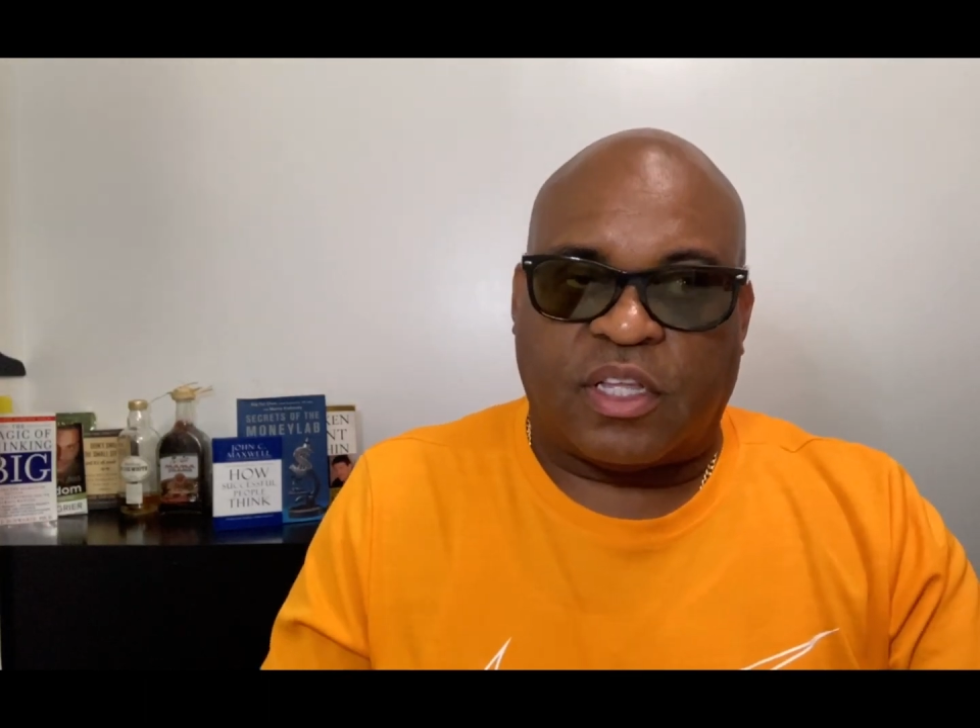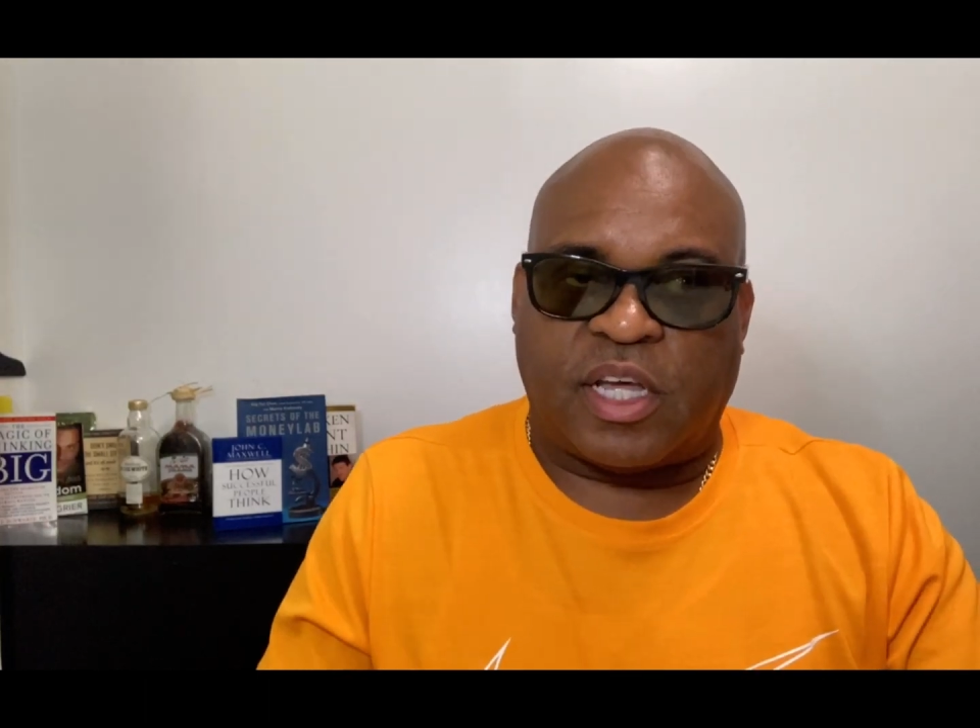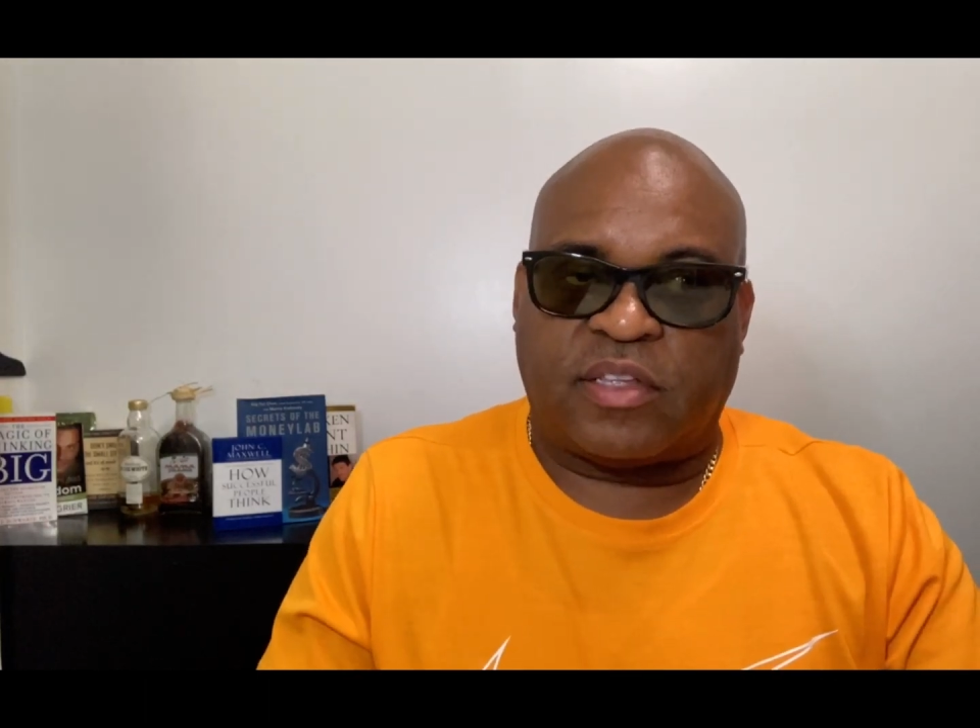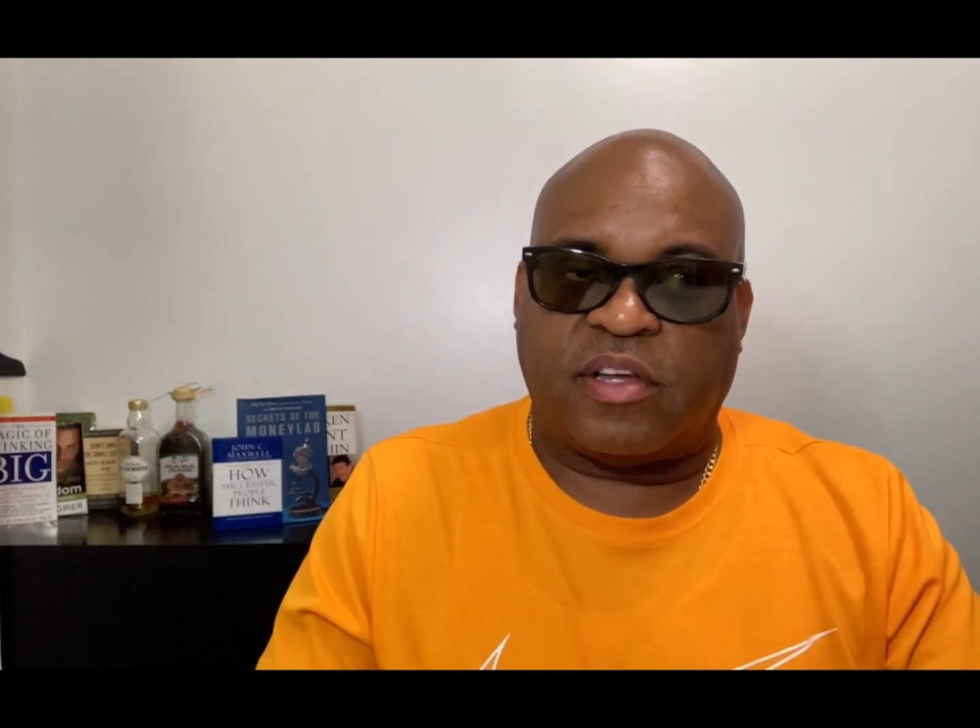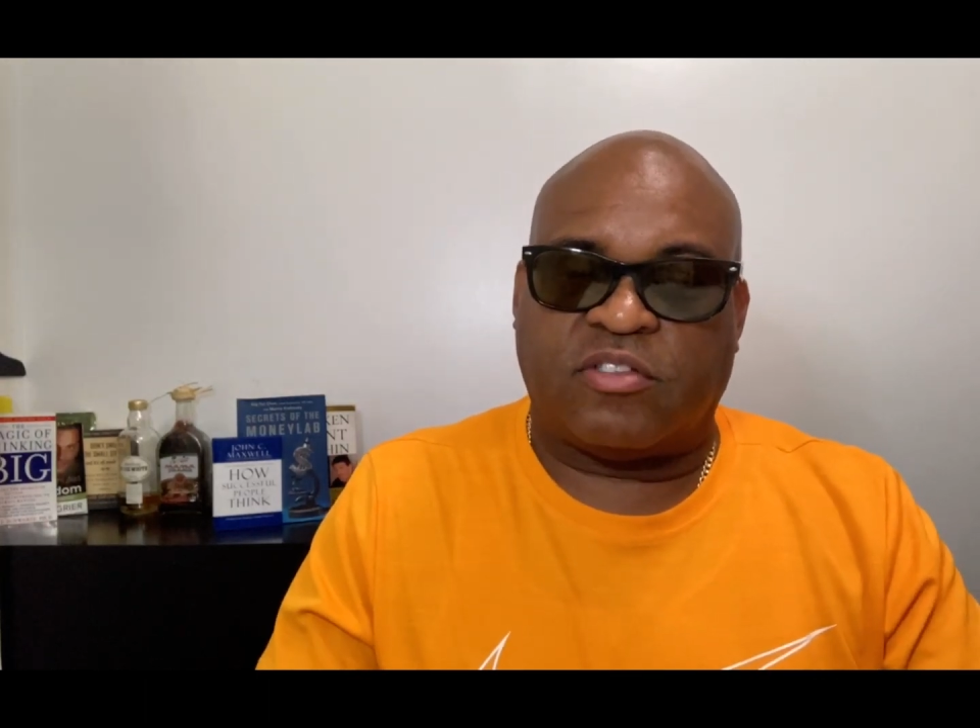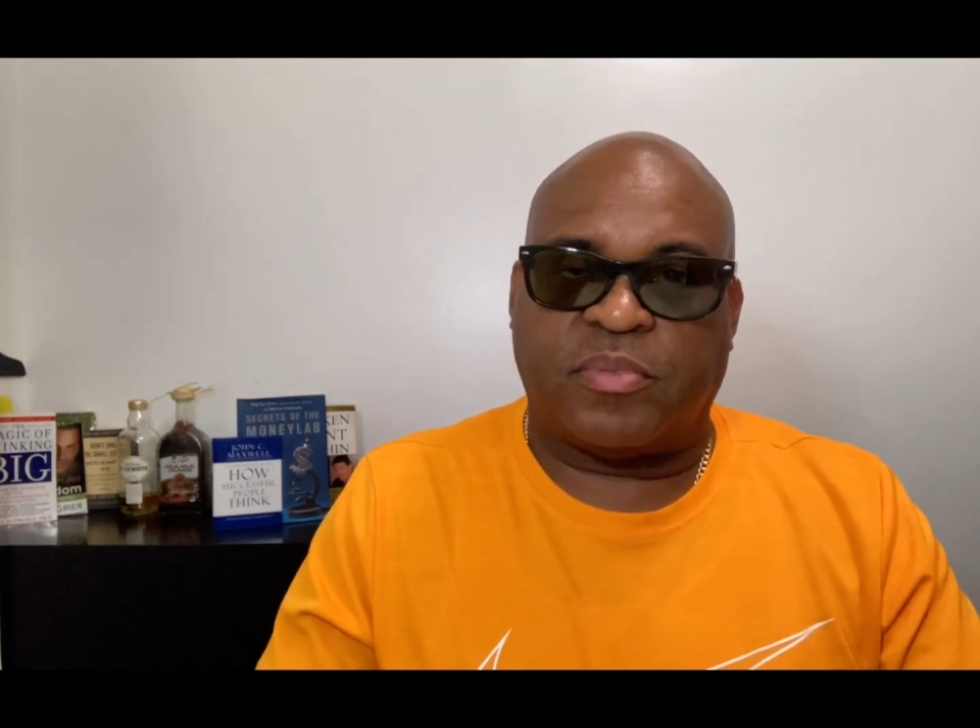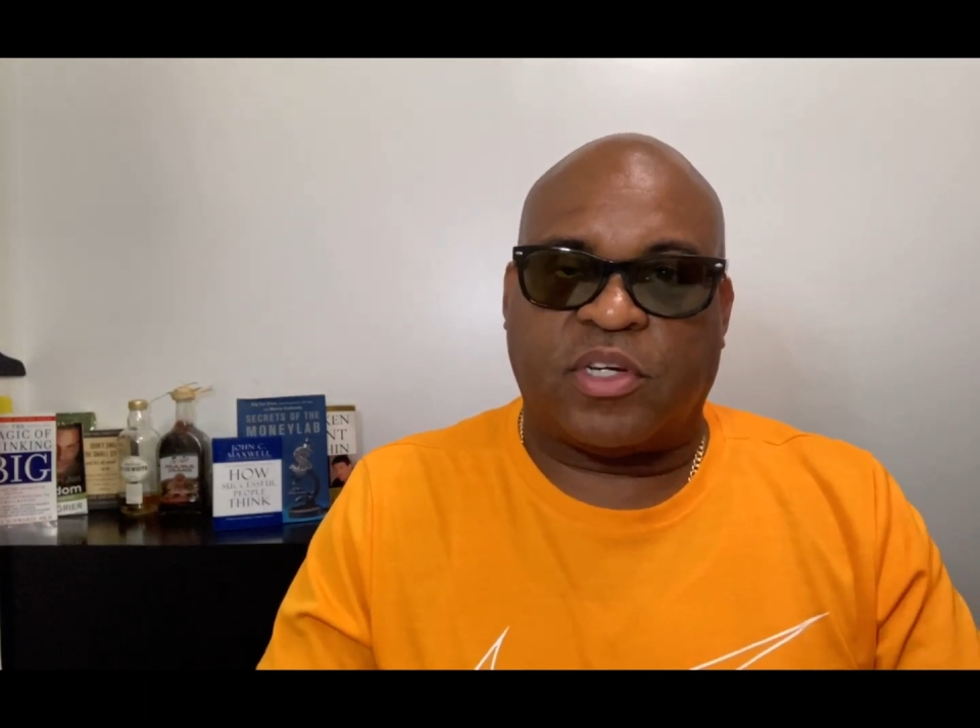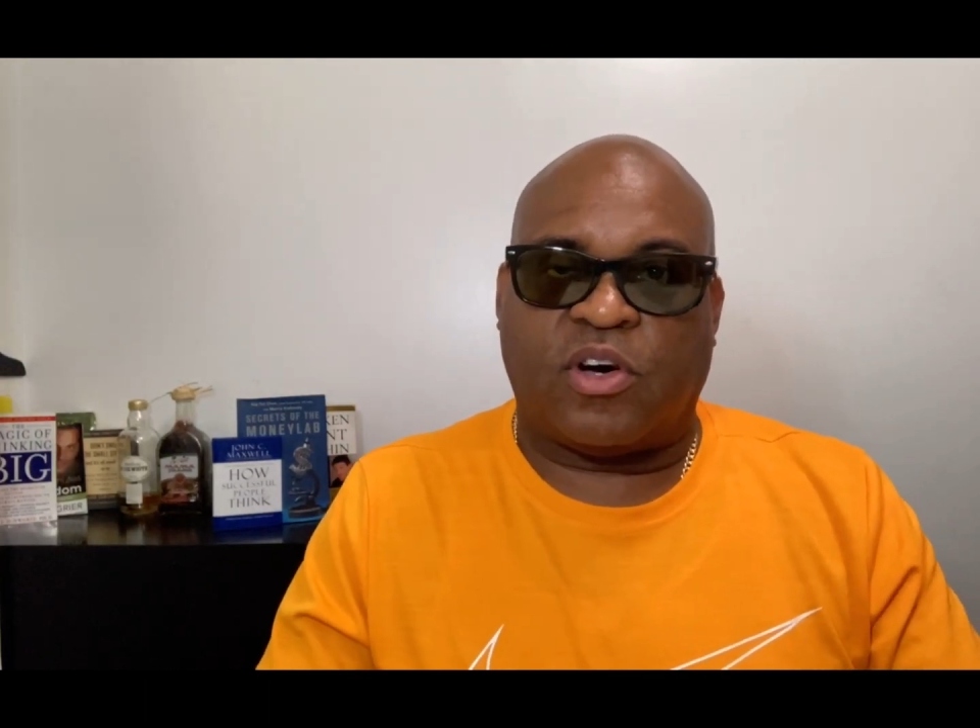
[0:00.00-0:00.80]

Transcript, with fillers: that tells me the